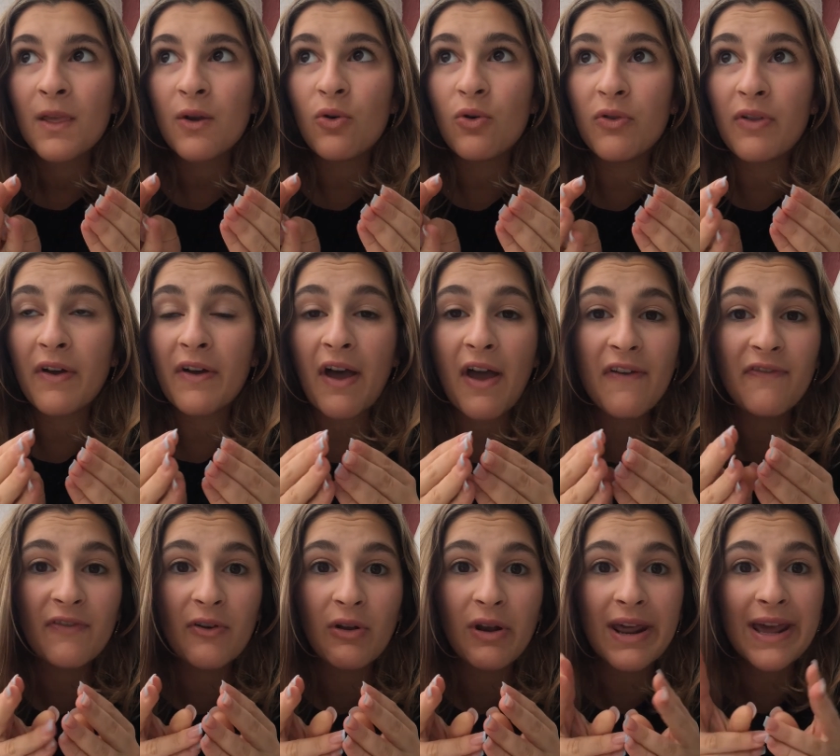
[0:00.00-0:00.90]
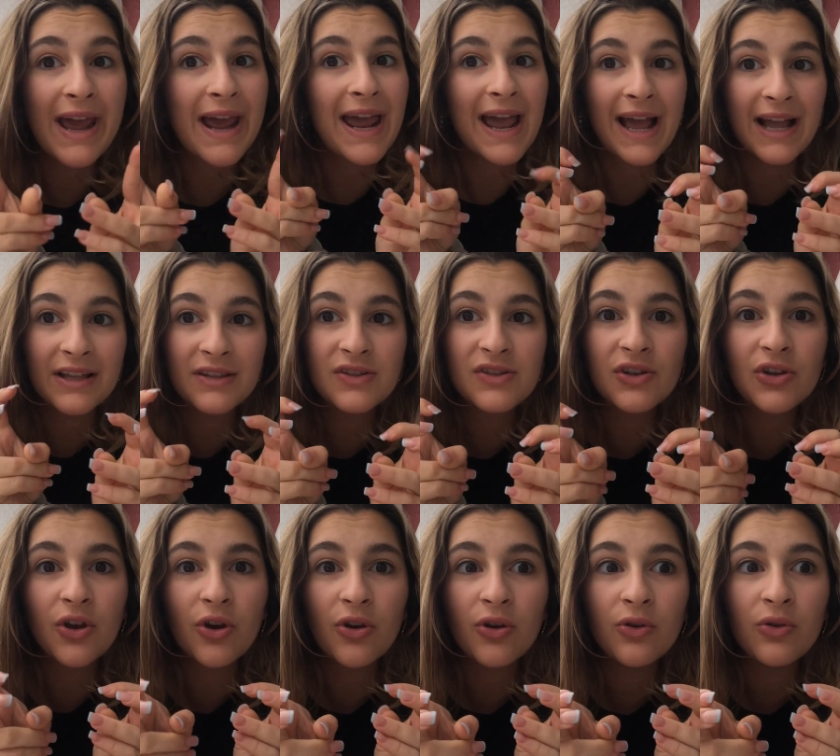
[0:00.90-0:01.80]
or that I felt like I had to
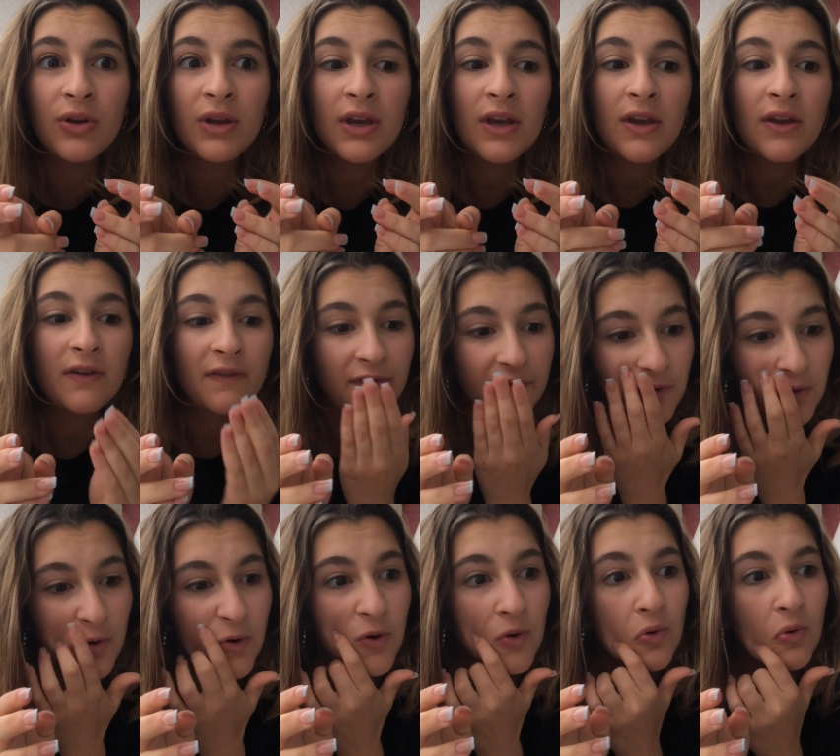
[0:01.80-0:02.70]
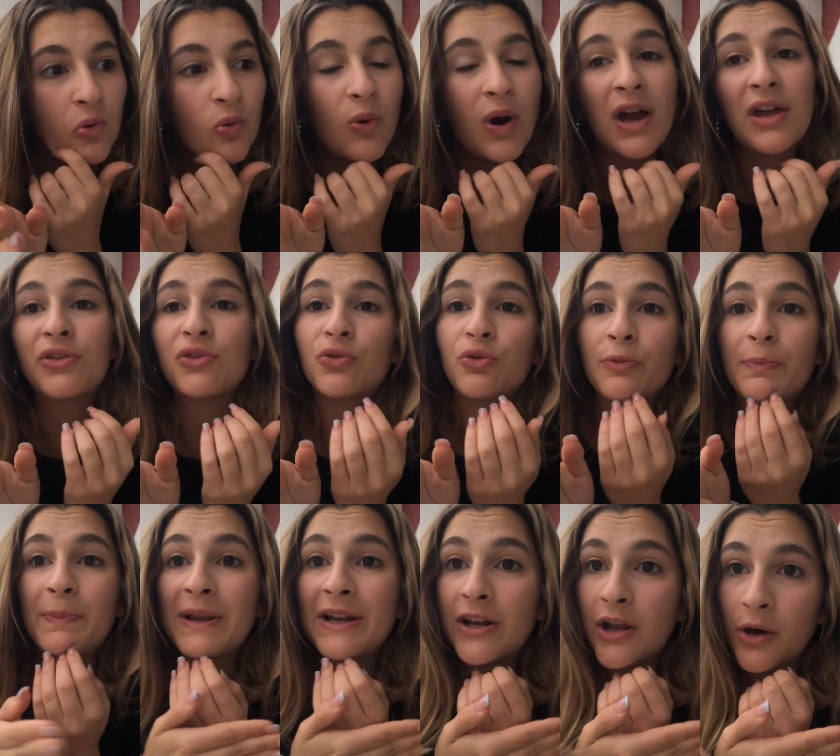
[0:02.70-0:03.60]
go for what I thought would
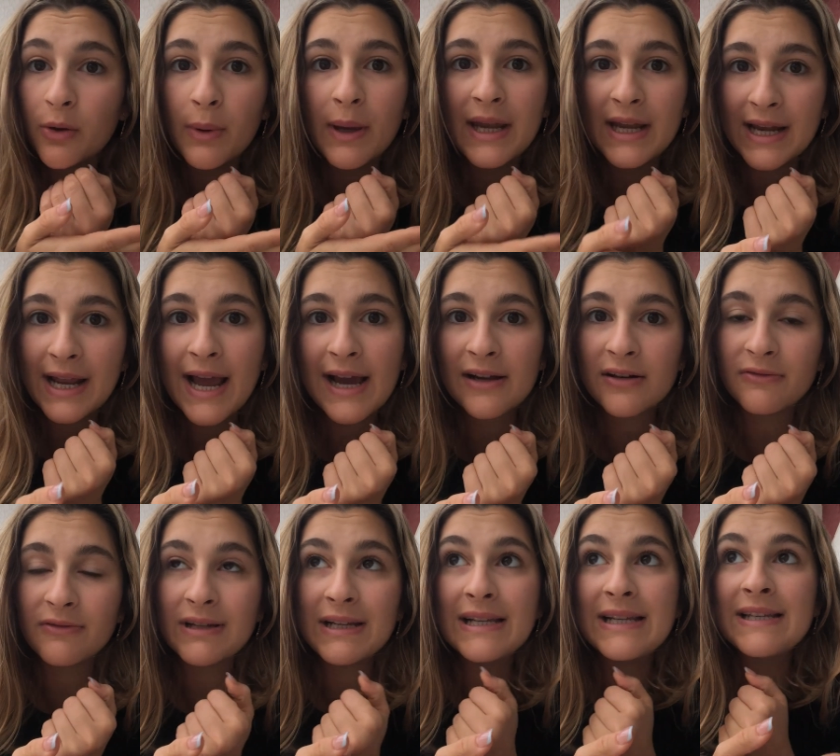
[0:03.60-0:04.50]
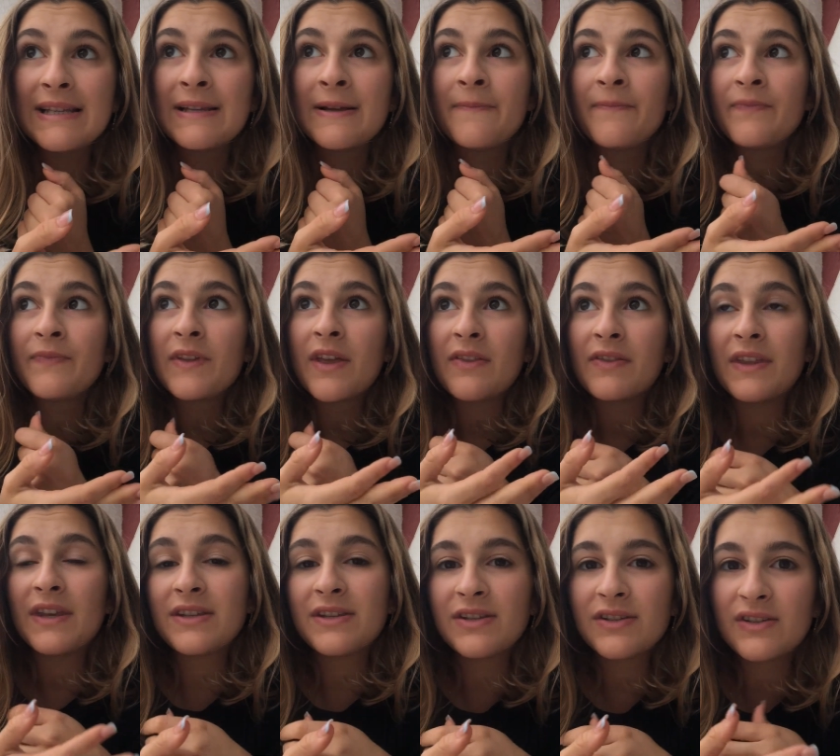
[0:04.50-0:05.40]
be lower in calories.
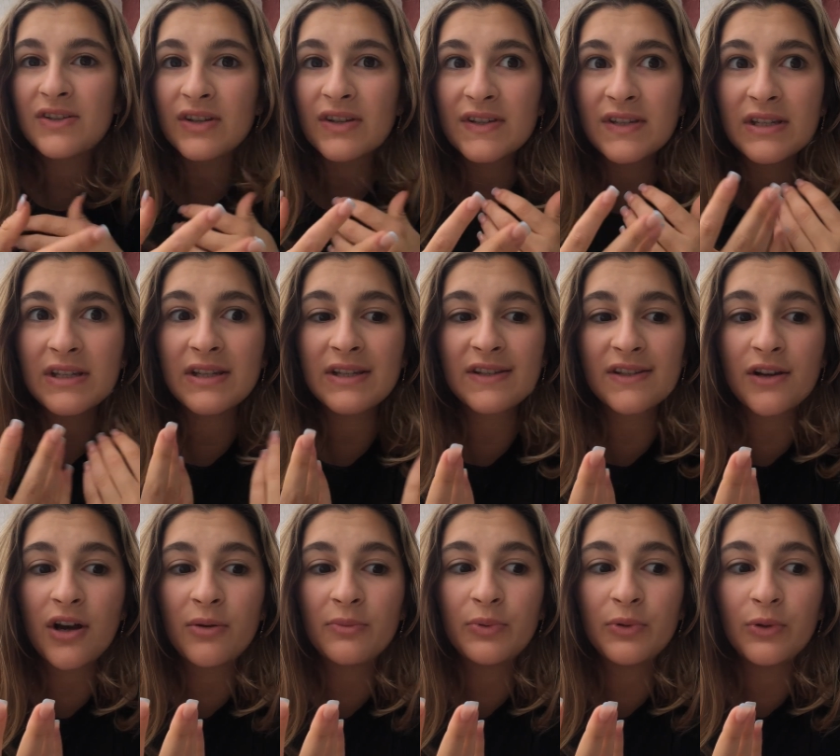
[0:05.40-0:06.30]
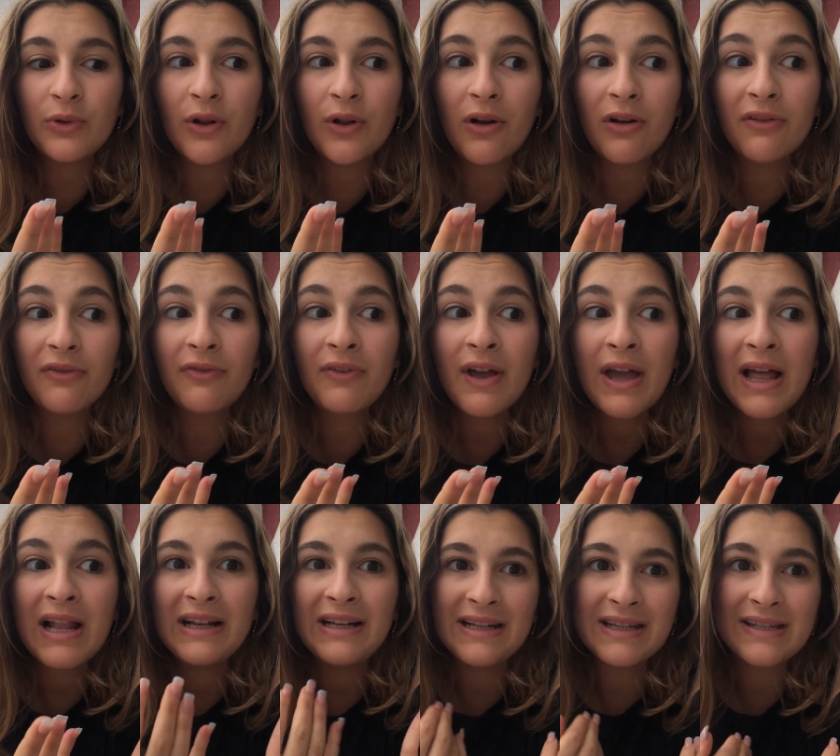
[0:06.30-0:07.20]
This is just an example of
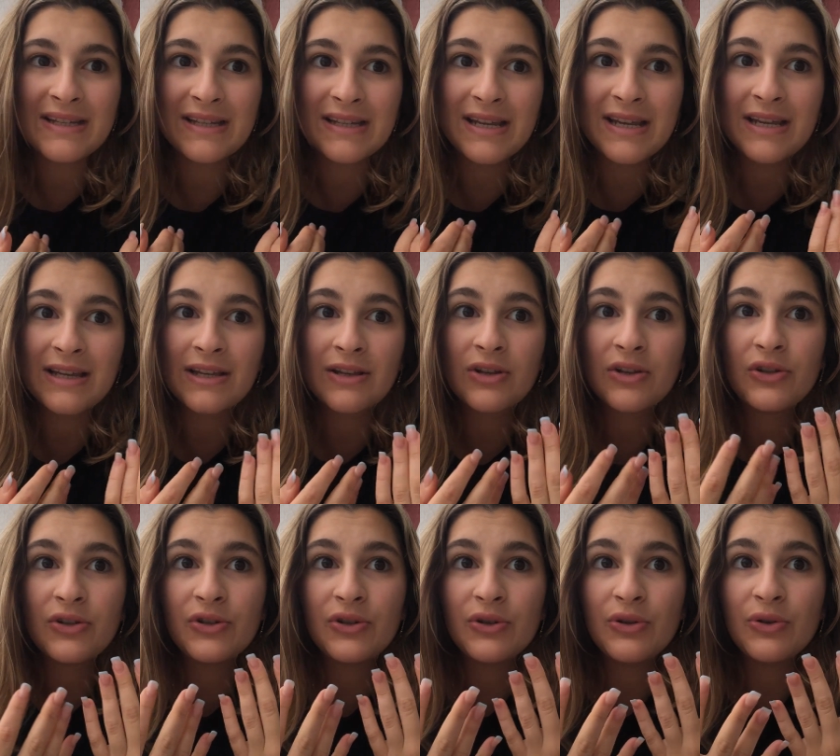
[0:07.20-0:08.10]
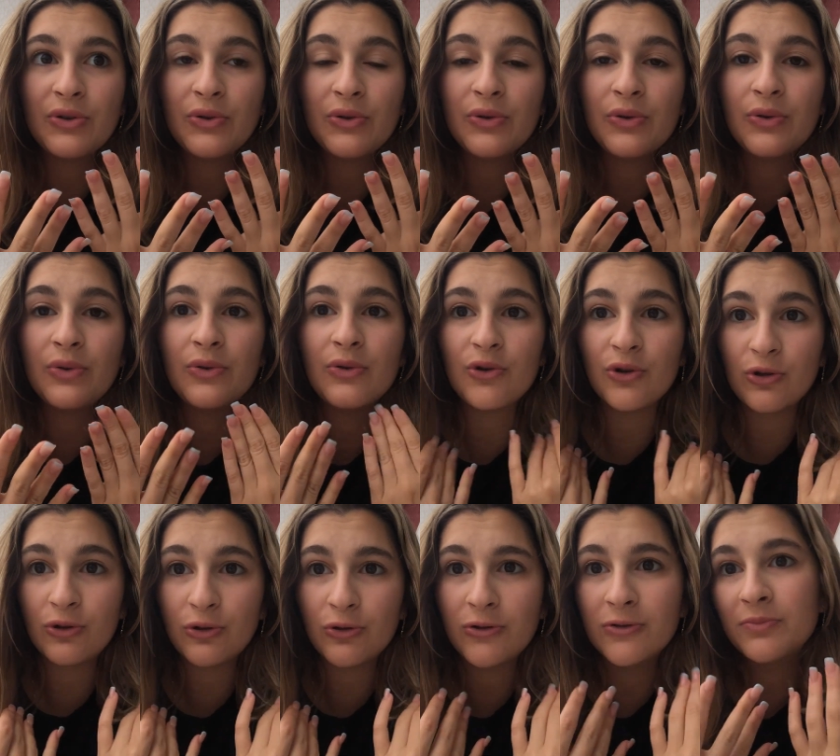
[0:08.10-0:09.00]
listening to
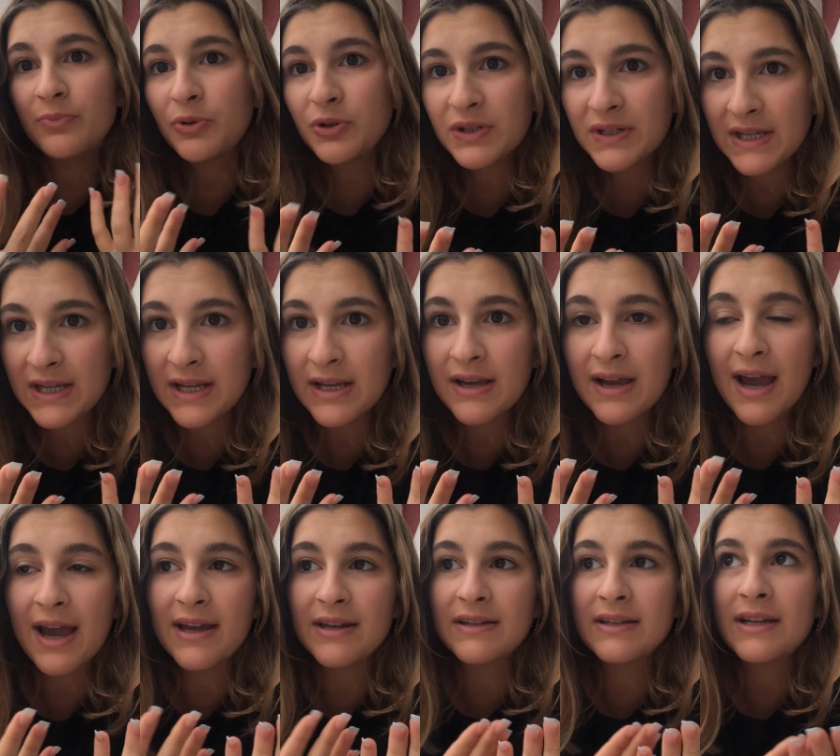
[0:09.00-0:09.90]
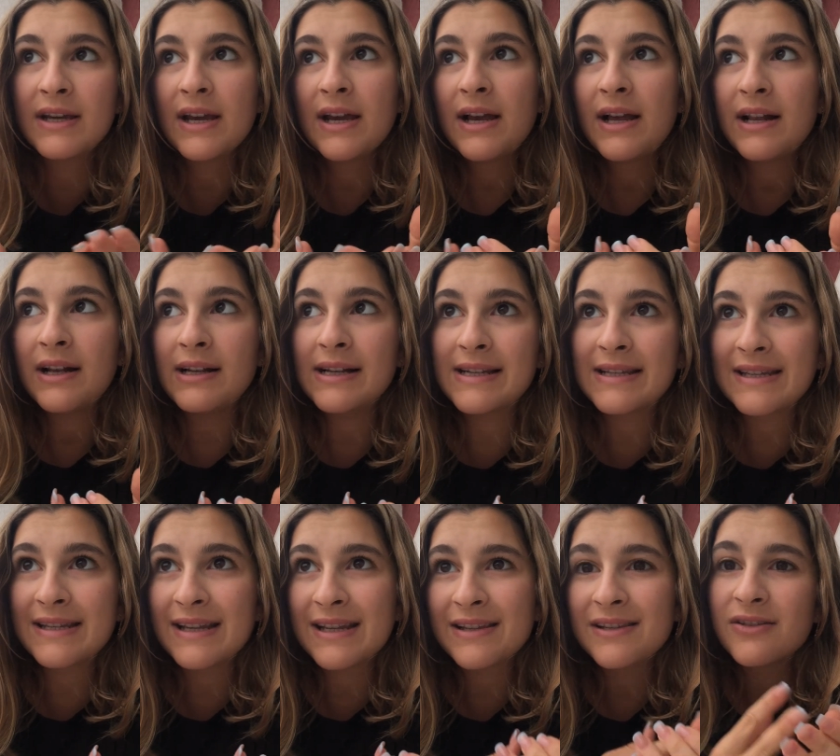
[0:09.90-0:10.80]
your body and
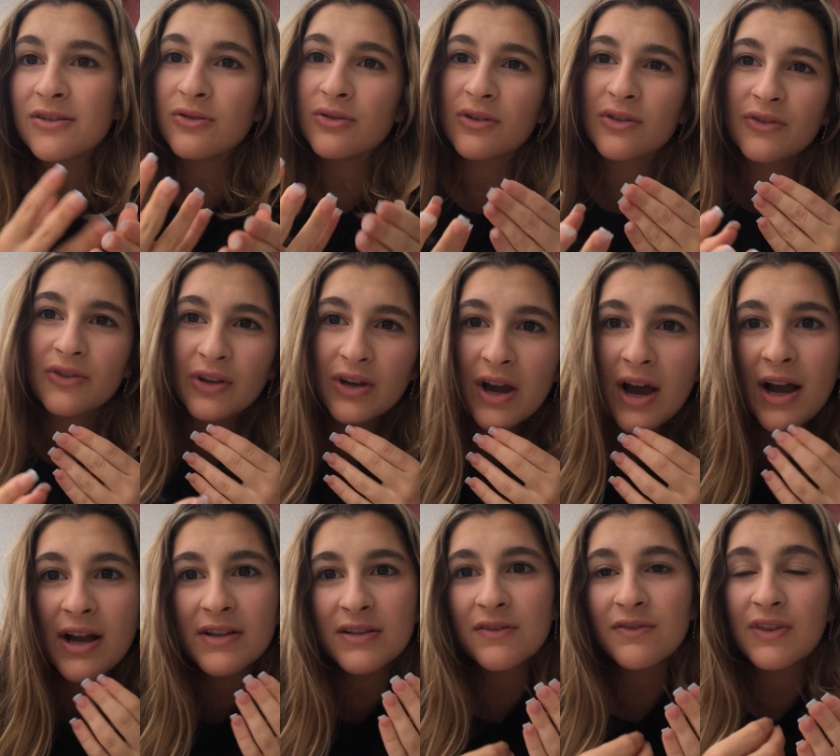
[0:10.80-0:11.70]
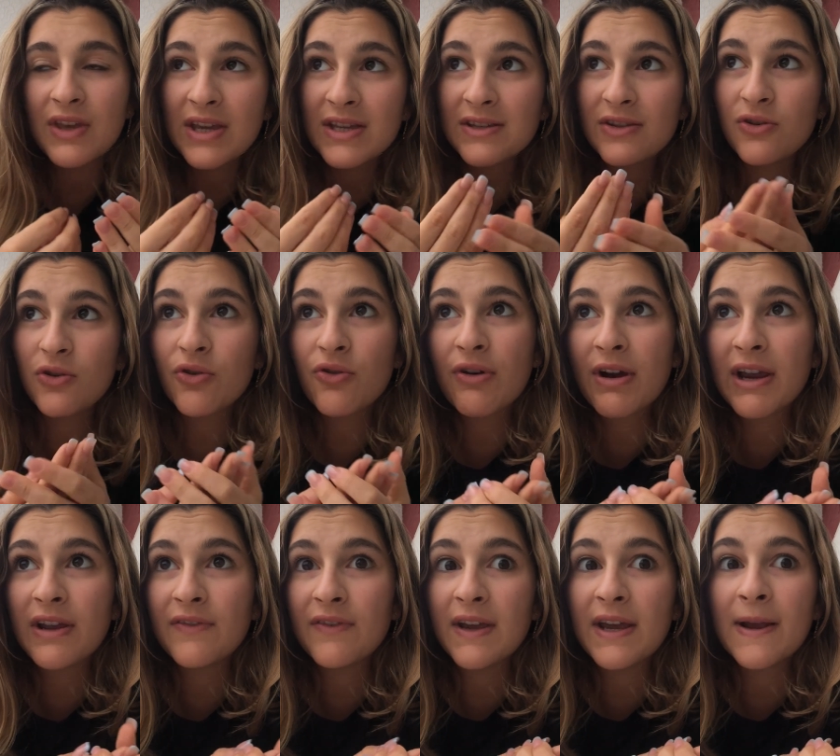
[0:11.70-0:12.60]
listening to the kinds of things that you're
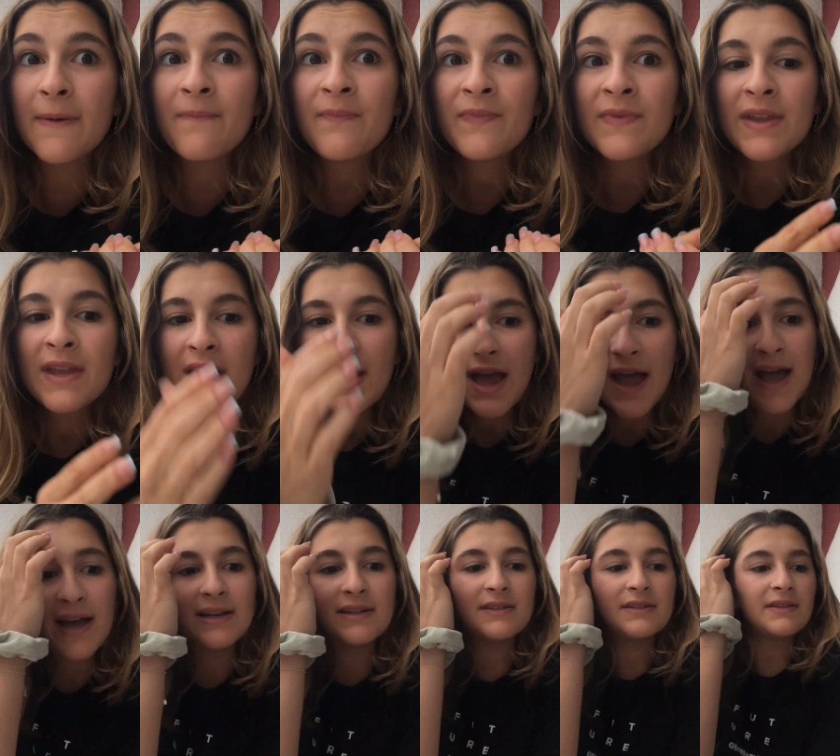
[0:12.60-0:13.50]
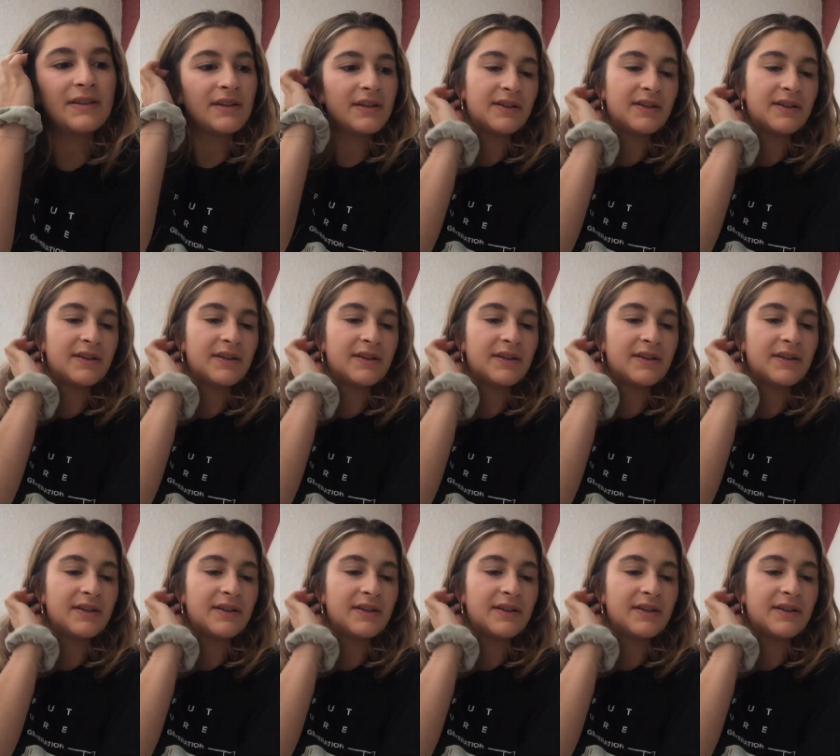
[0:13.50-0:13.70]
craving. And